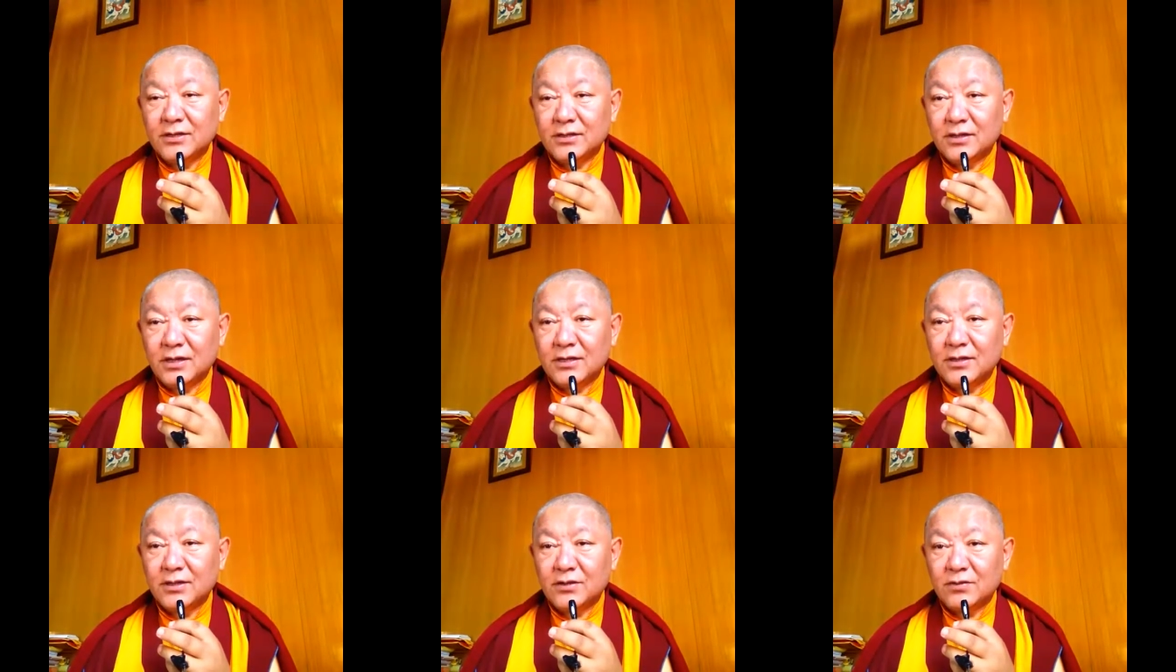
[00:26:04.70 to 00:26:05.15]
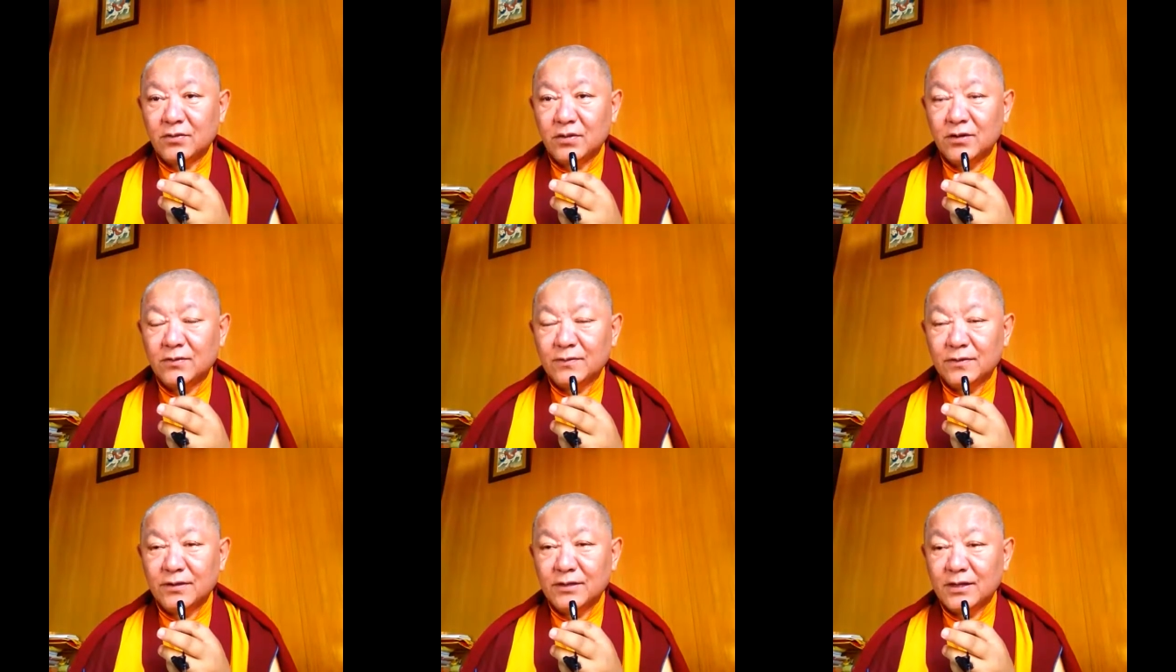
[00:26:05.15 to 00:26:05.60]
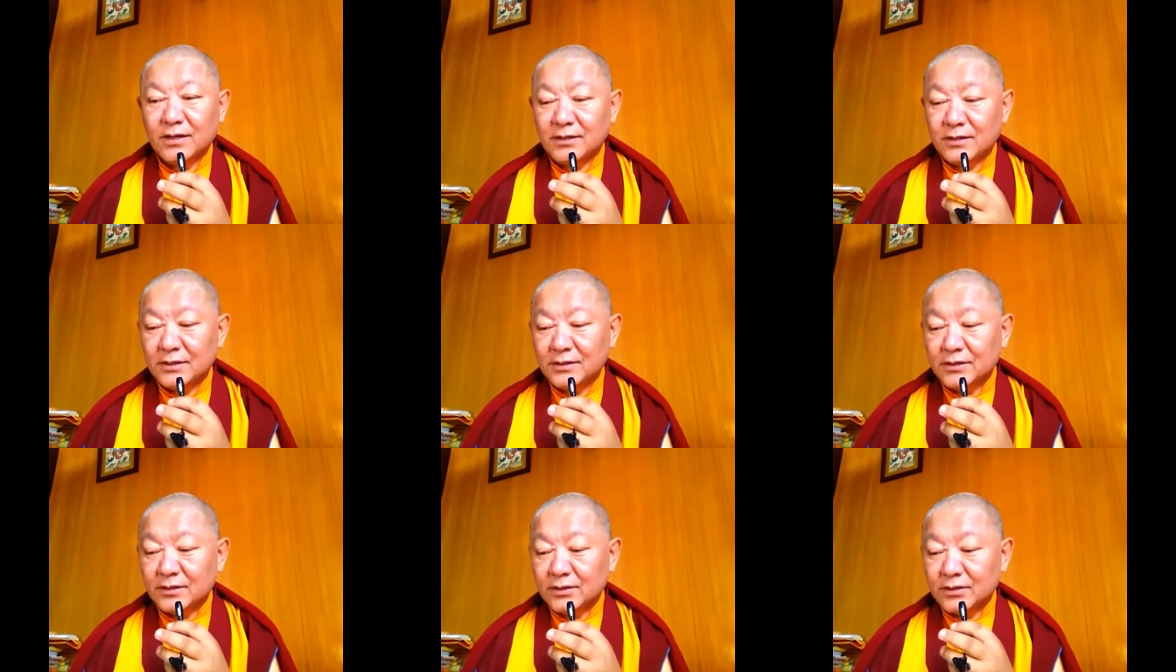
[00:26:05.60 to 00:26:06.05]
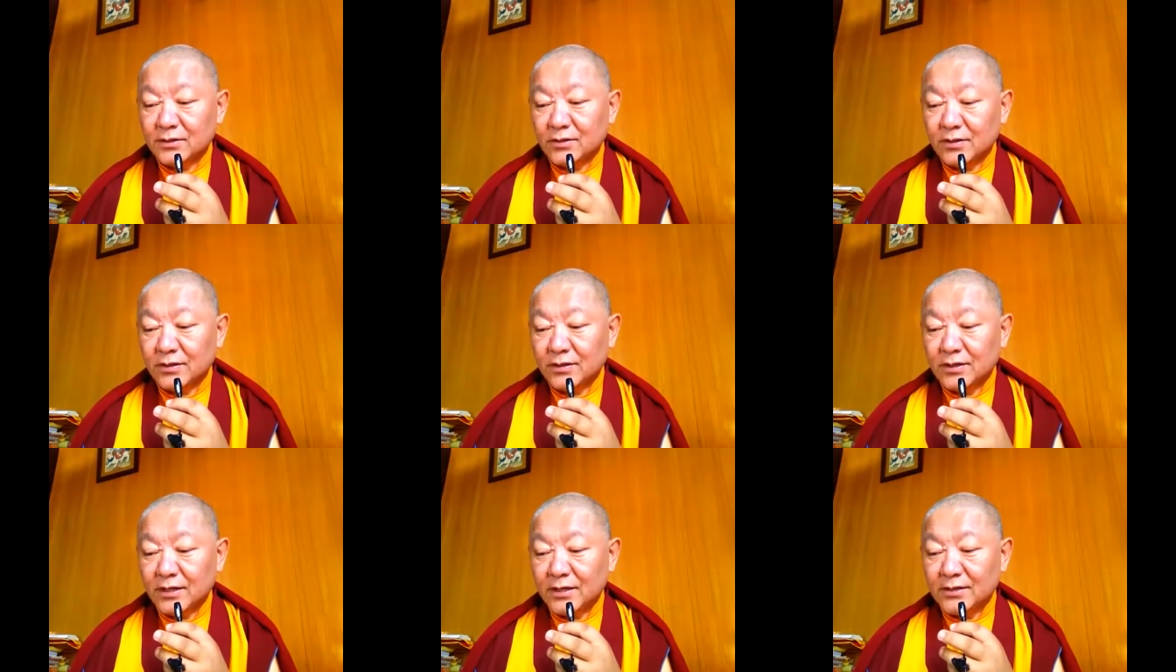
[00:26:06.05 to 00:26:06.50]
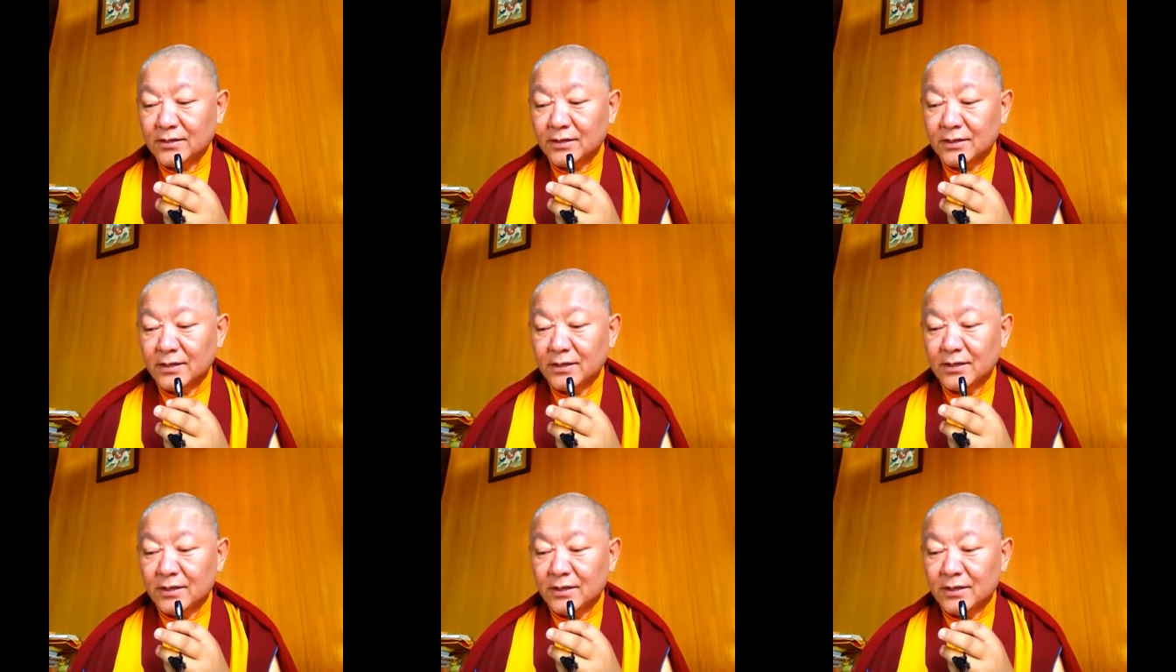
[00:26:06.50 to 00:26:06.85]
wrong with that. It is not that